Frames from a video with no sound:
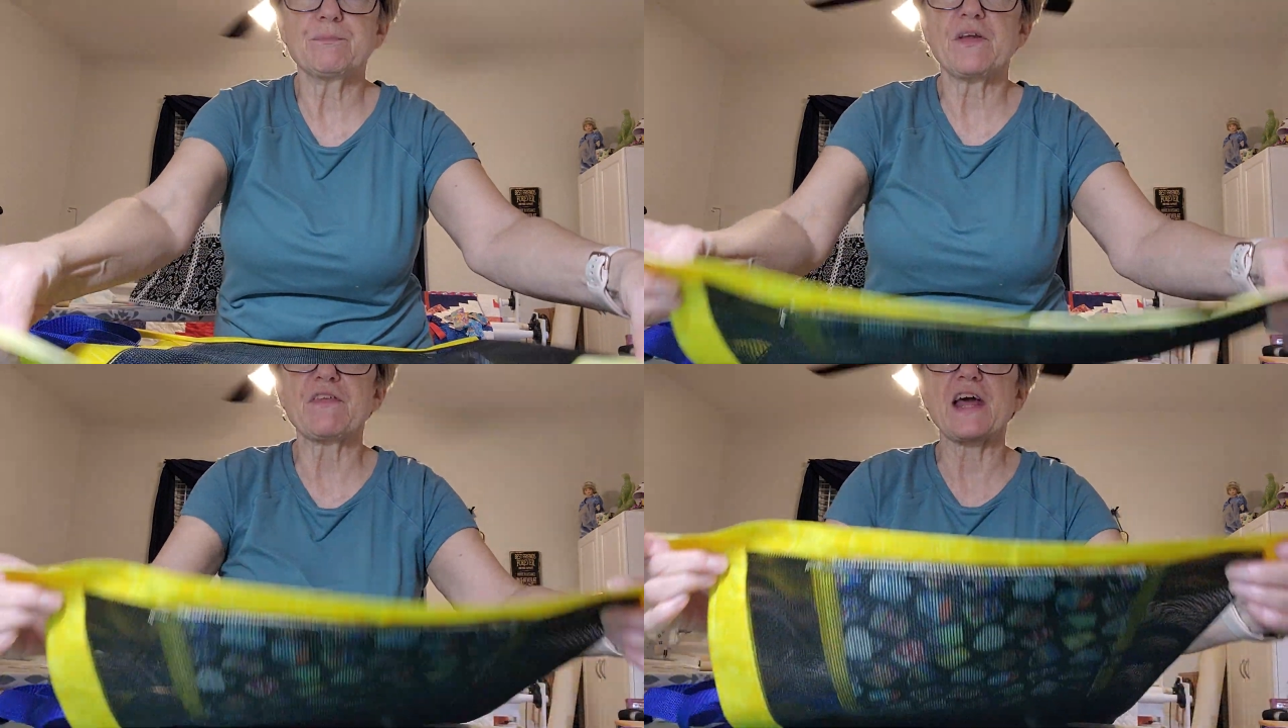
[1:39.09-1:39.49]

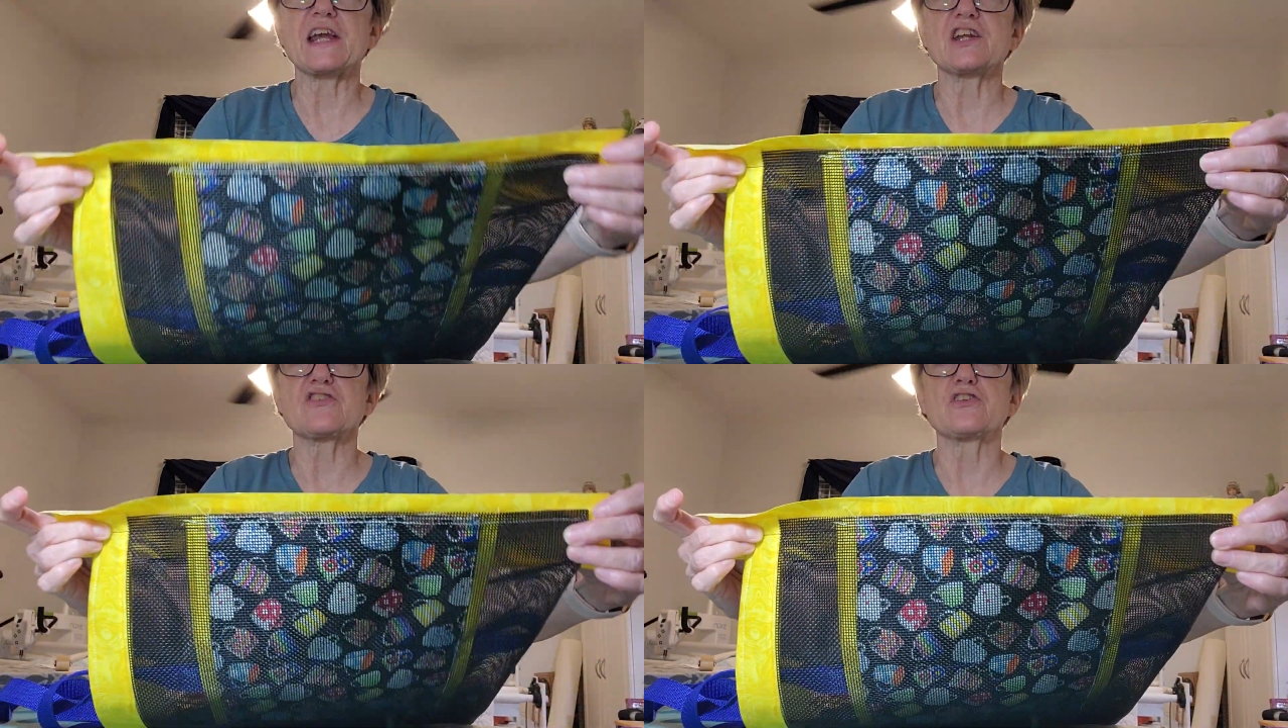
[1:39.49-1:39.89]
that
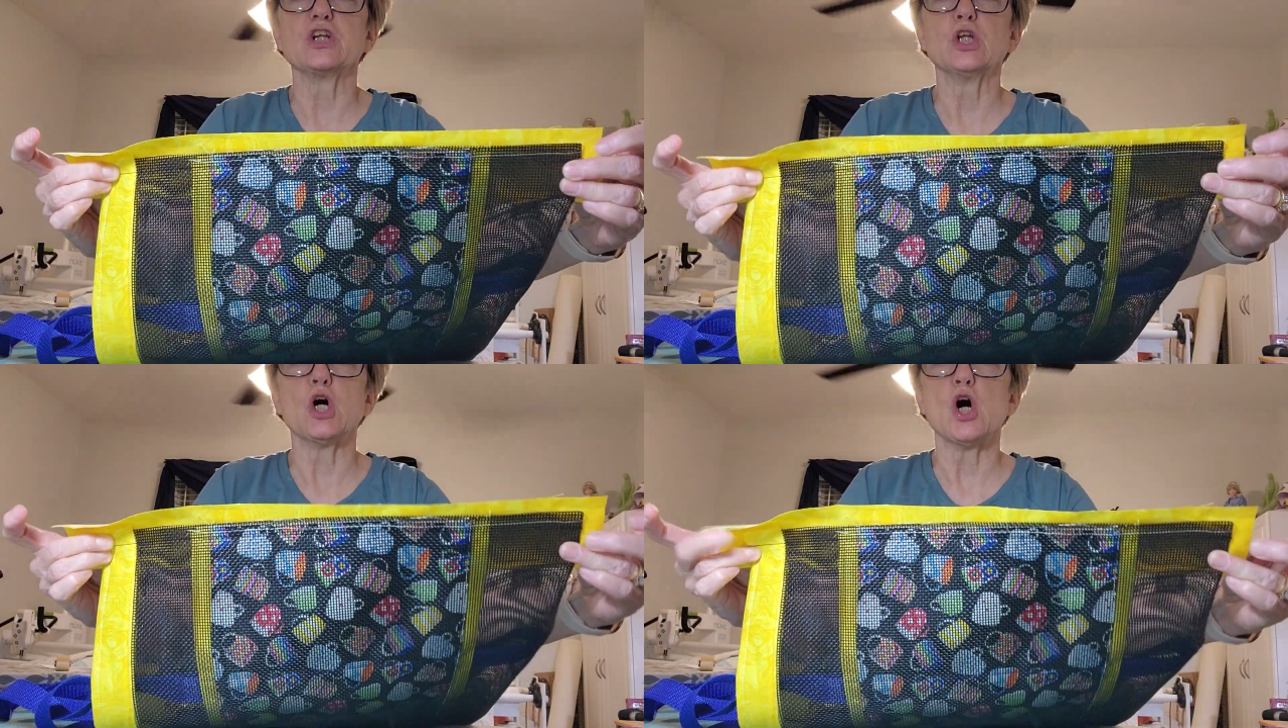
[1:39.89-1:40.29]
it is
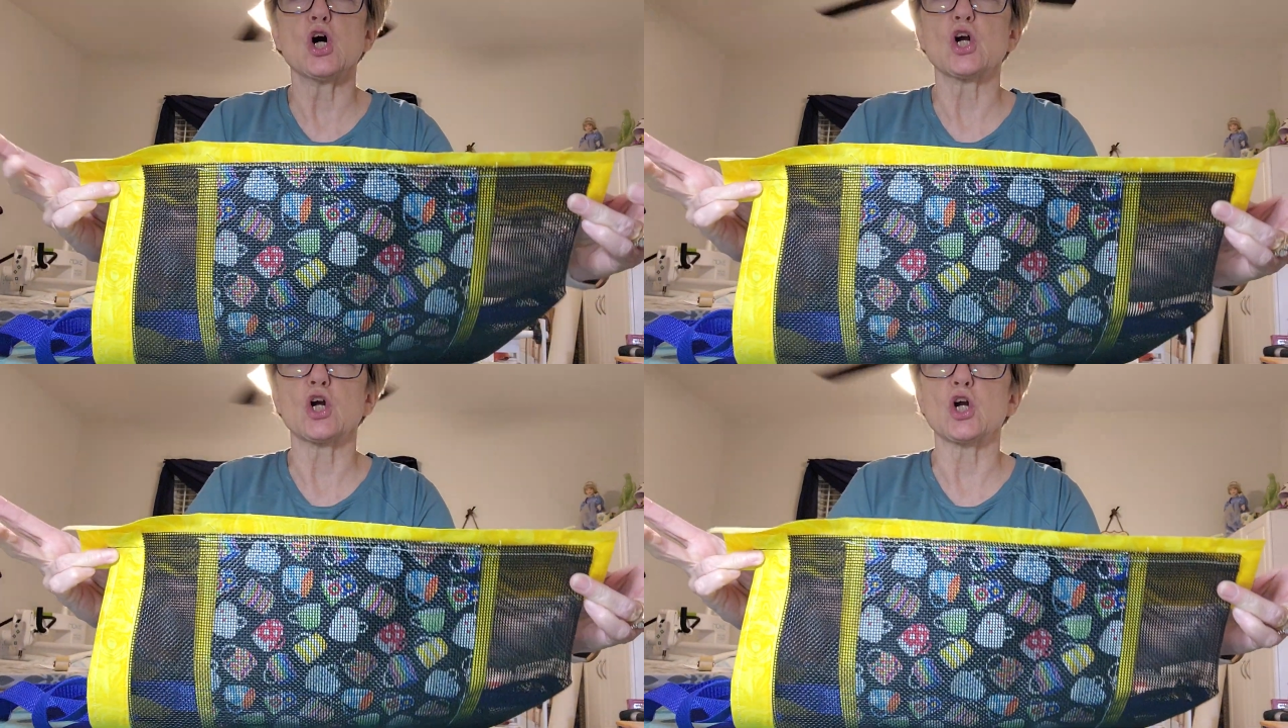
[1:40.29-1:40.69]

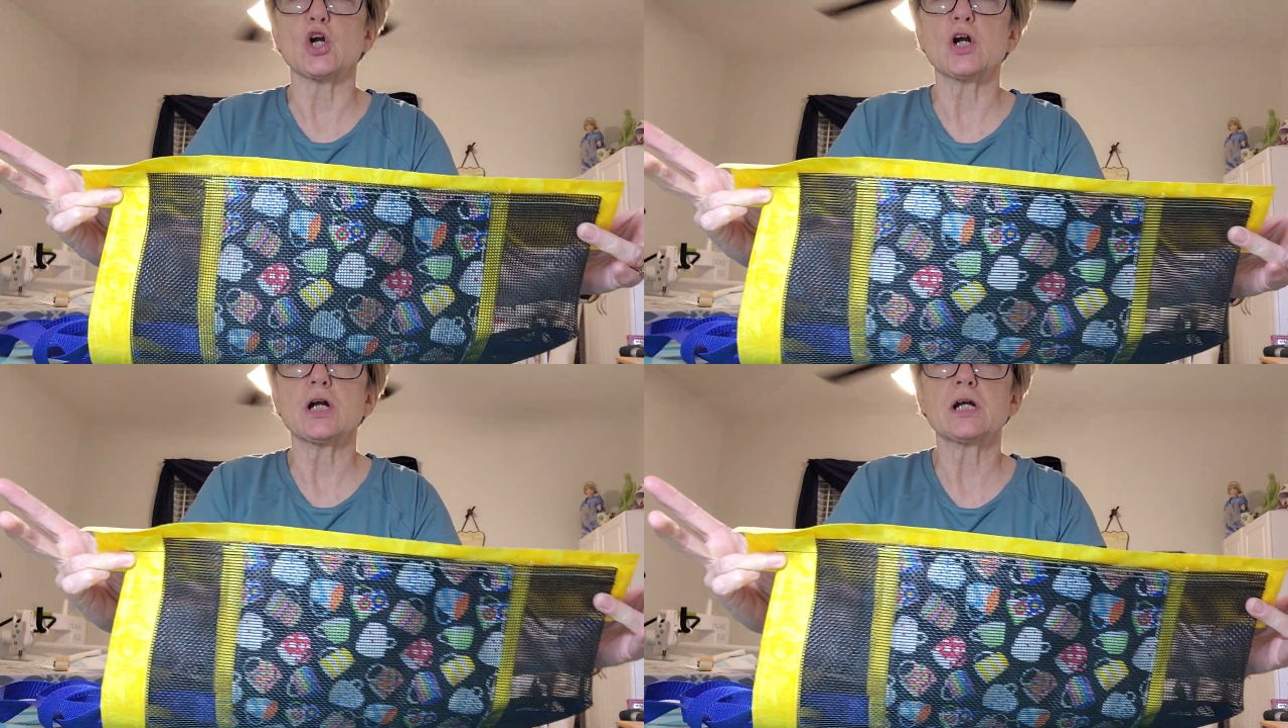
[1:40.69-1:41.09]

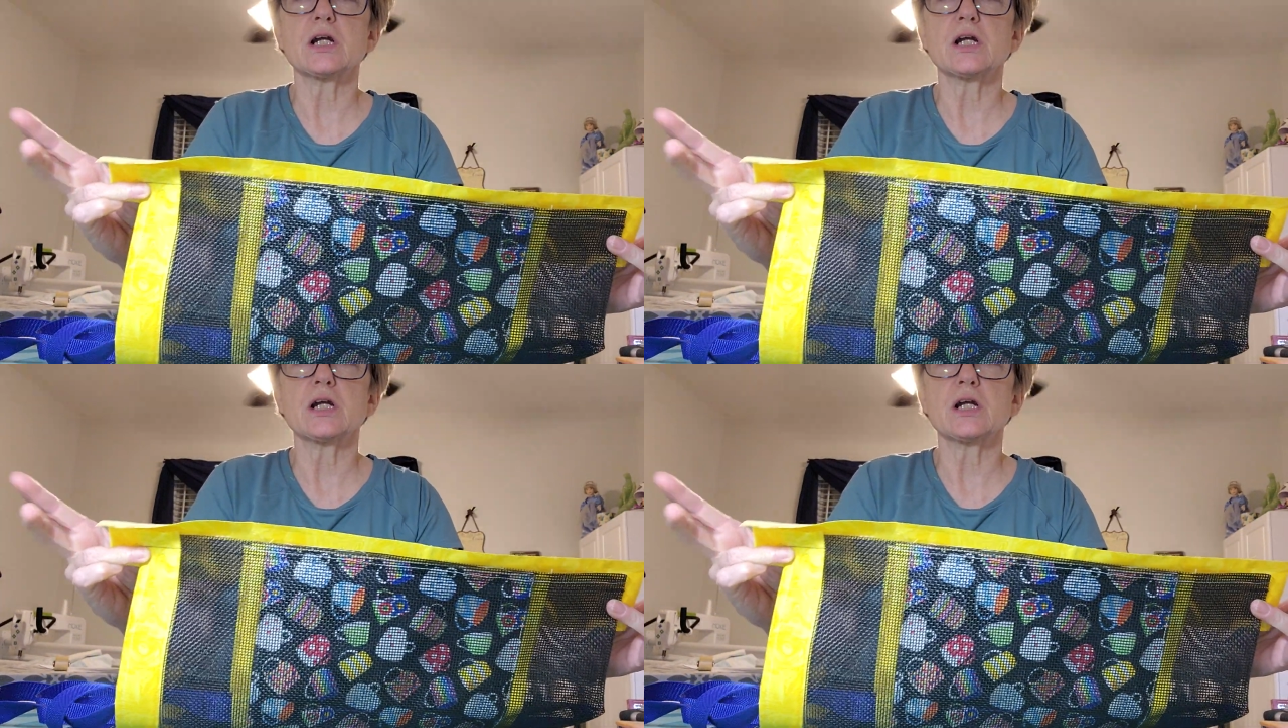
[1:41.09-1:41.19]
longer